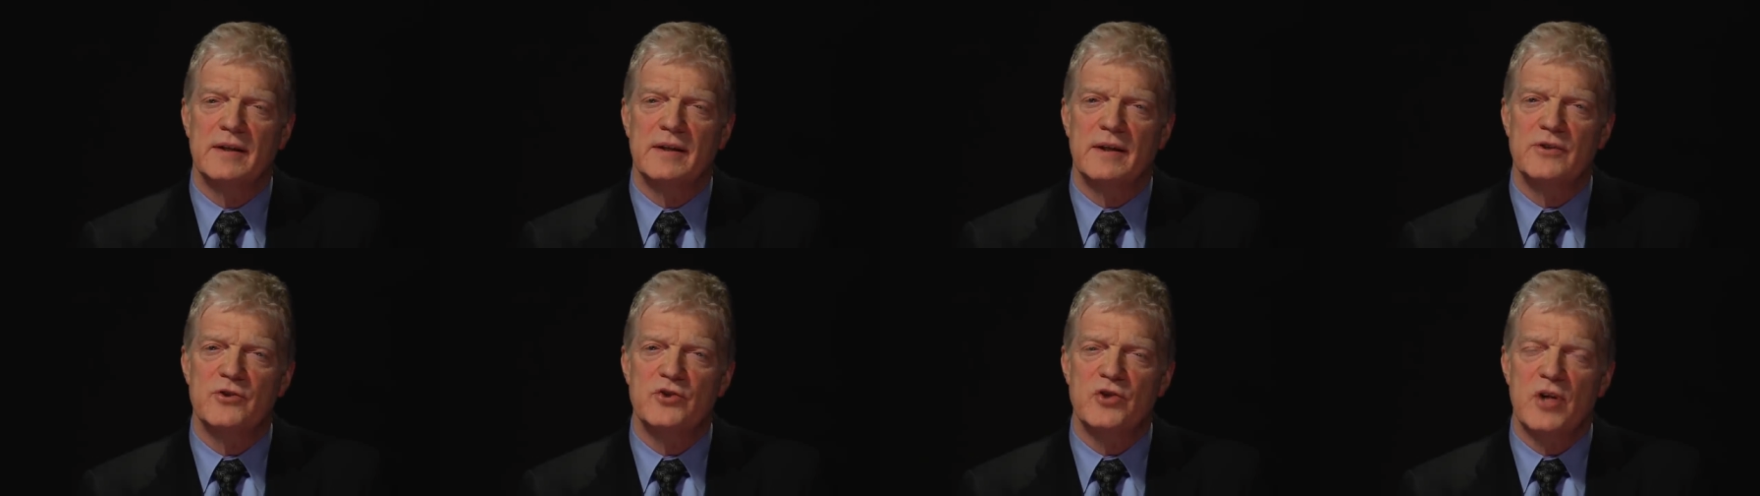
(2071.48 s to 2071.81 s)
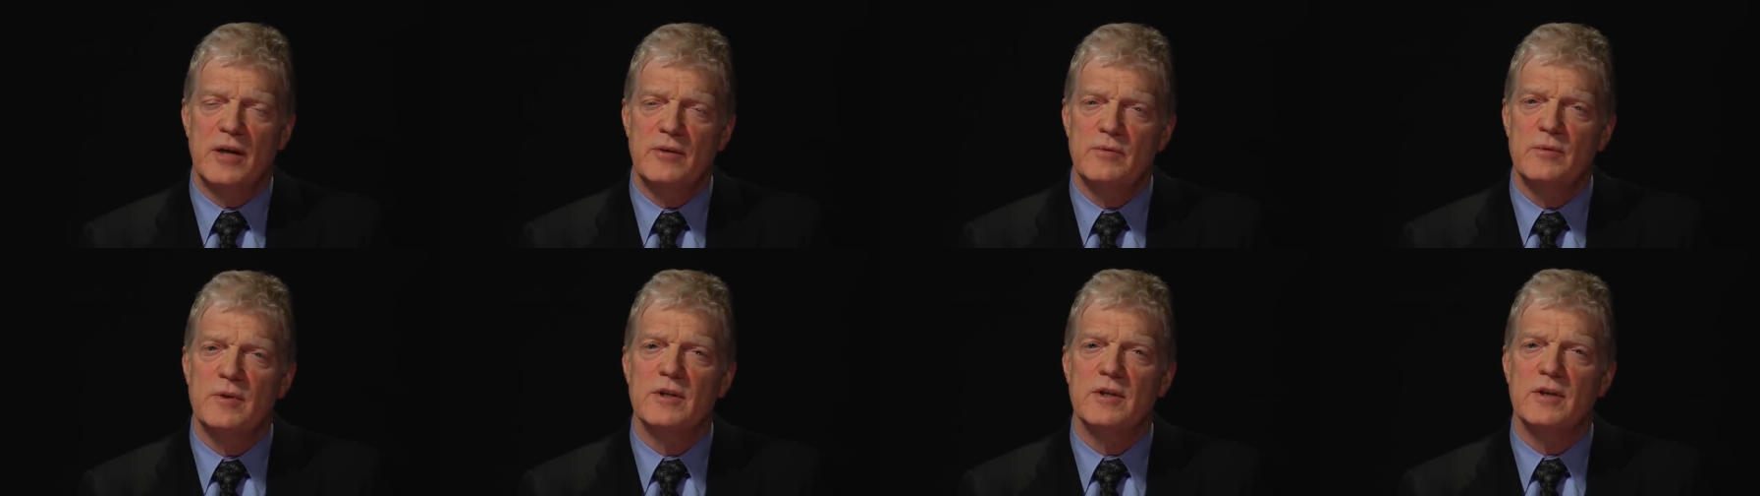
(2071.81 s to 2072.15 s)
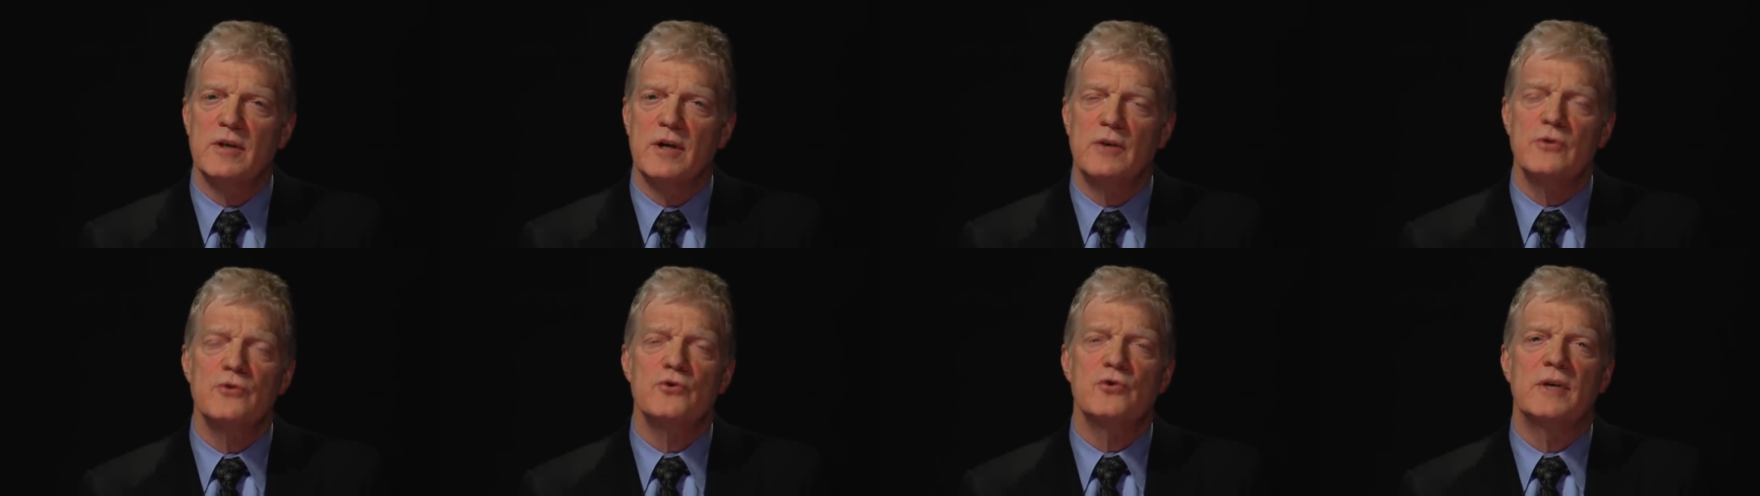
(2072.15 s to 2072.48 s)
A genuine
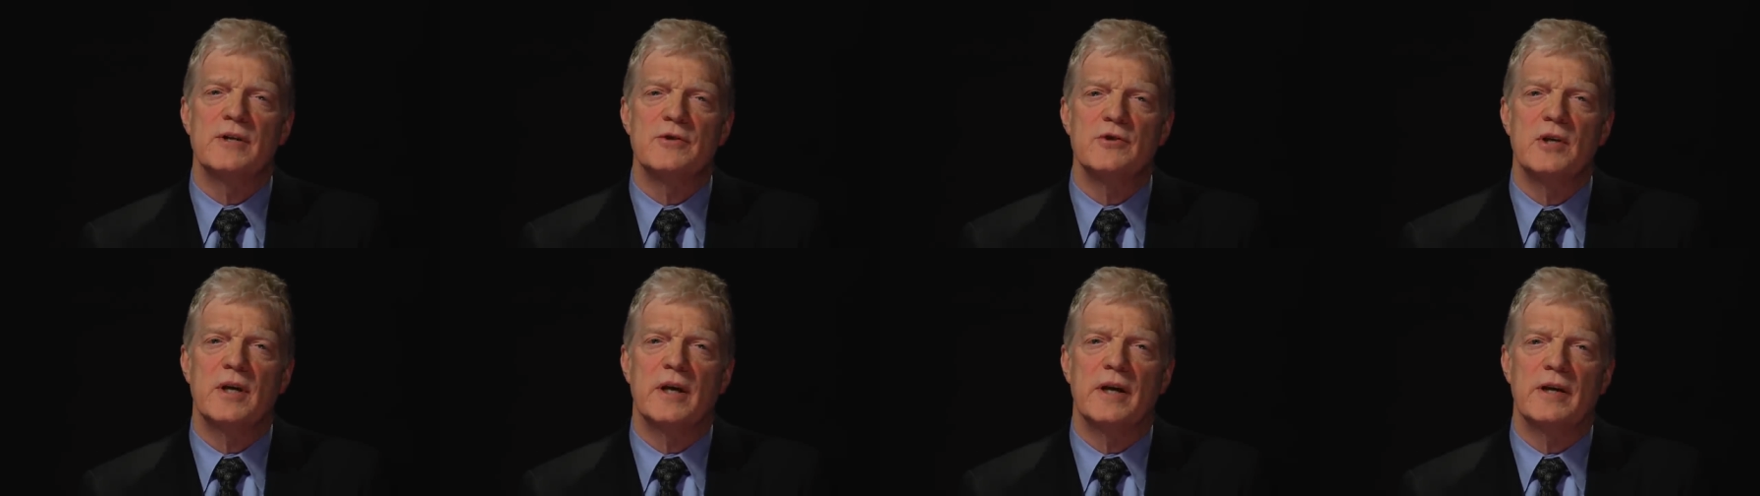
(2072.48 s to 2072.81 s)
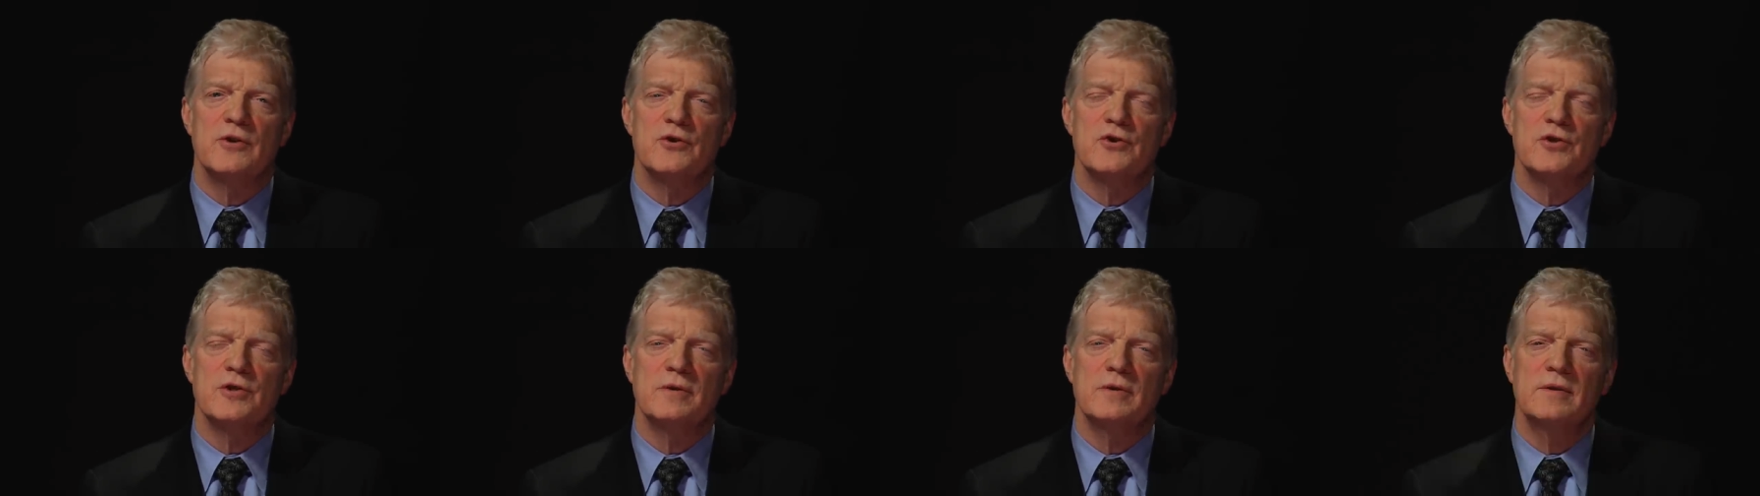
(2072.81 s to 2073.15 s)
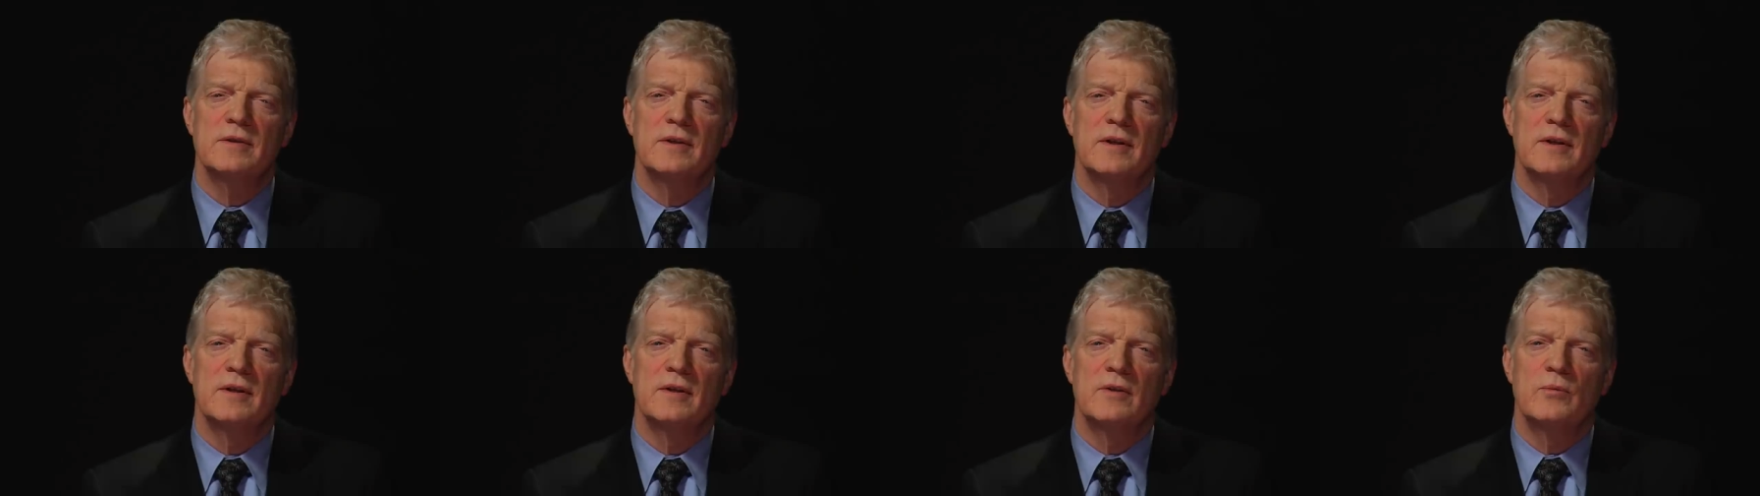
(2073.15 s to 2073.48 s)
cultural
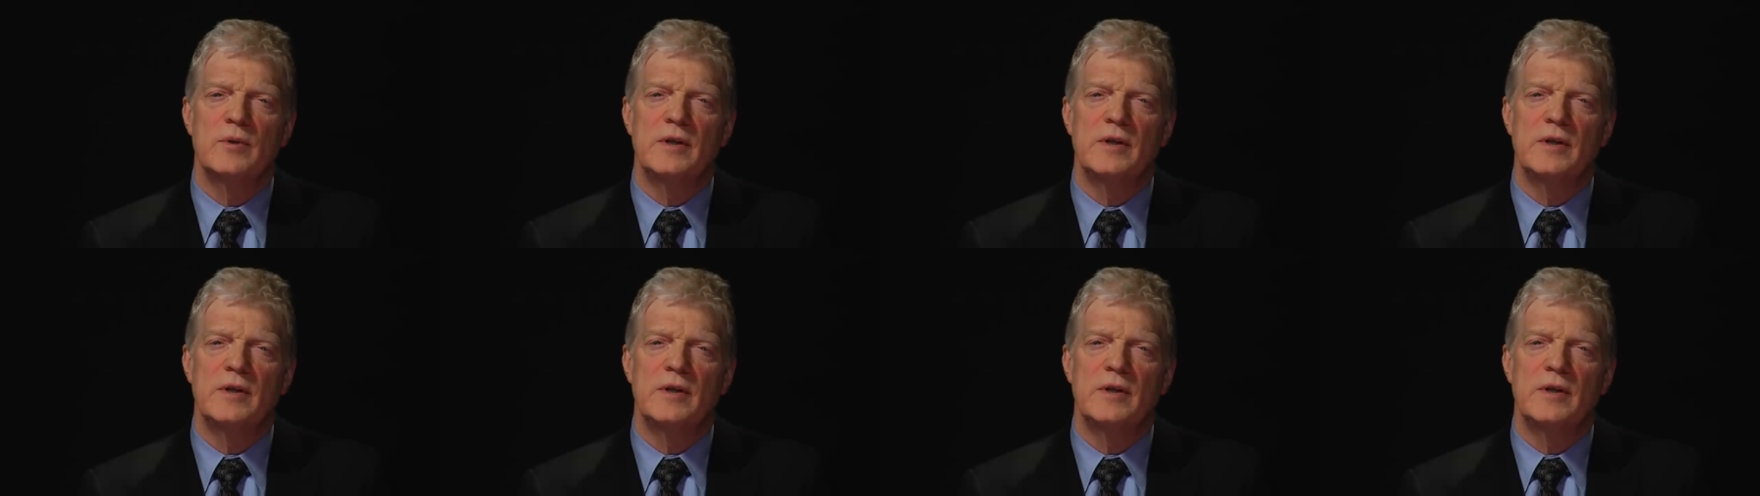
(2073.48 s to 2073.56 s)
education